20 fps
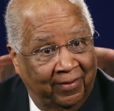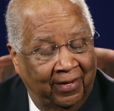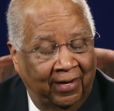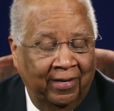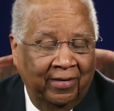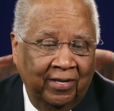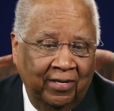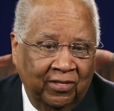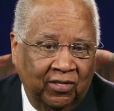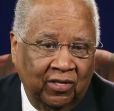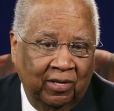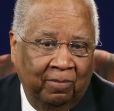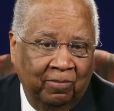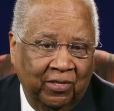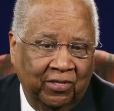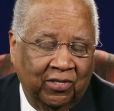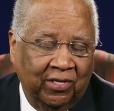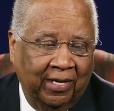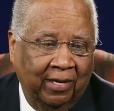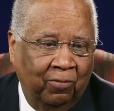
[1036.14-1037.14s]
And then some
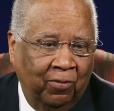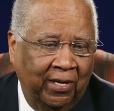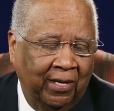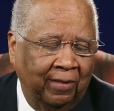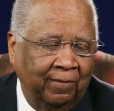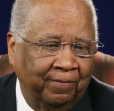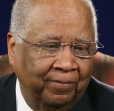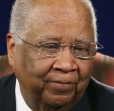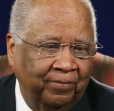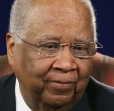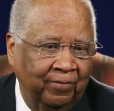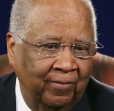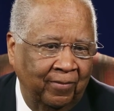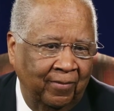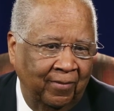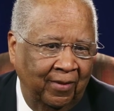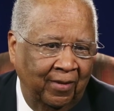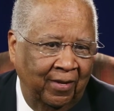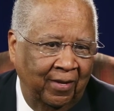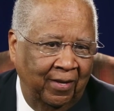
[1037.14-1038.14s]
would say, well,
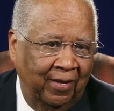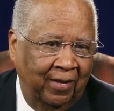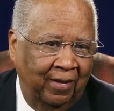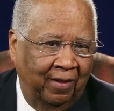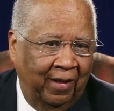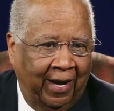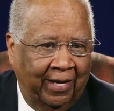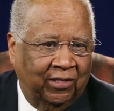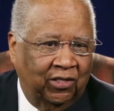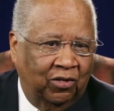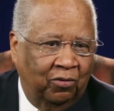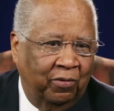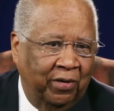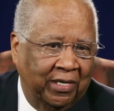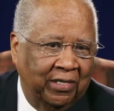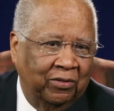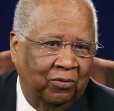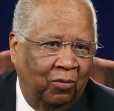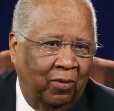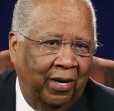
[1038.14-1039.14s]
that's the
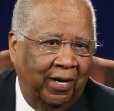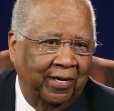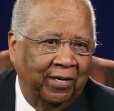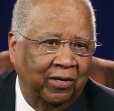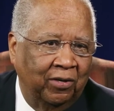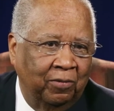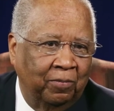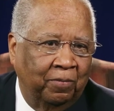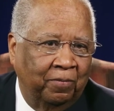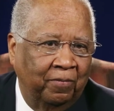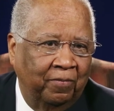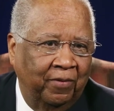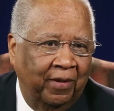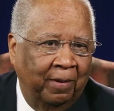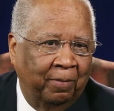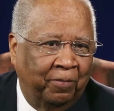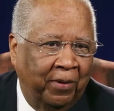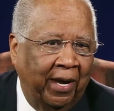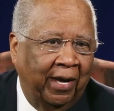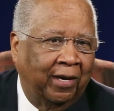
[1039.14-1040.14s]
reason why
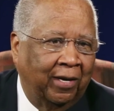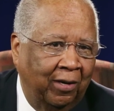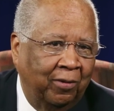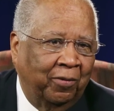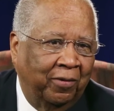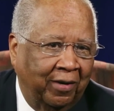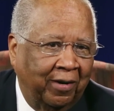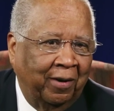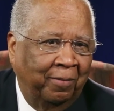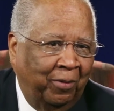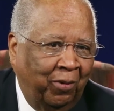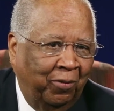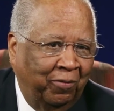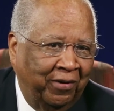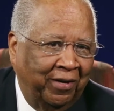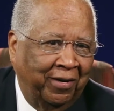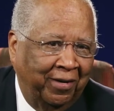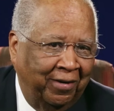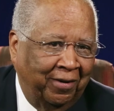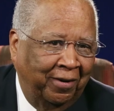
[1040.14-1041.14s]
they pick you to come
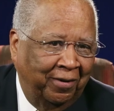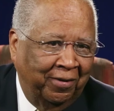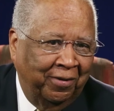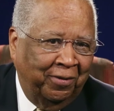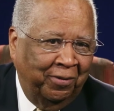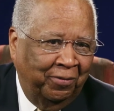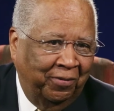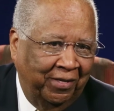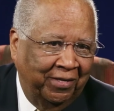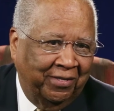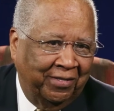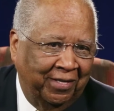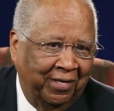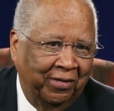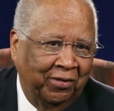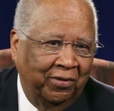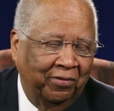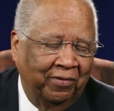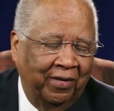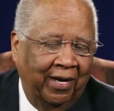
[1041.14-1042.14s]
over here and do this
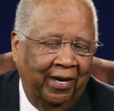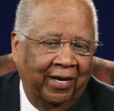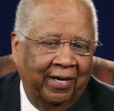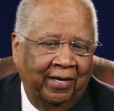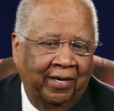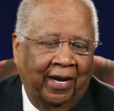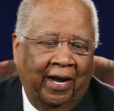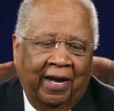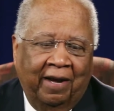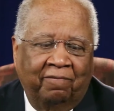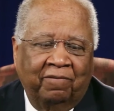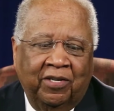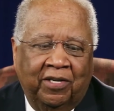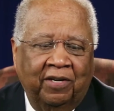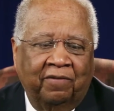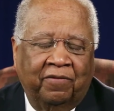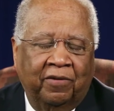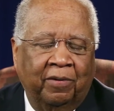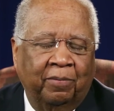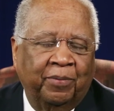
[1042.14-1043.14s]
and do that. And I have a
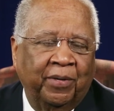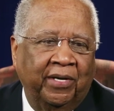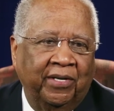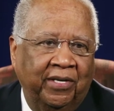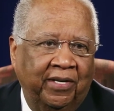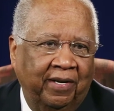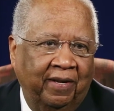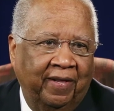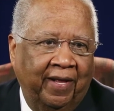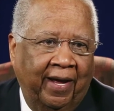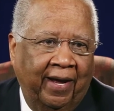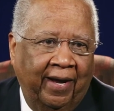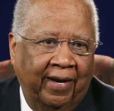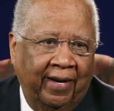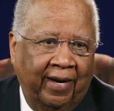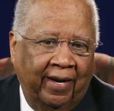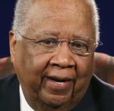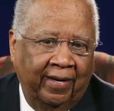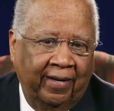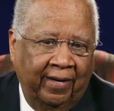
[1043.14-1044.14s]
different opinion of
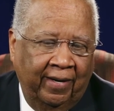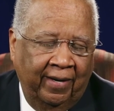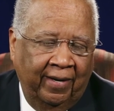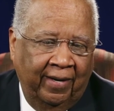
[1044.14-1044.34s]
that.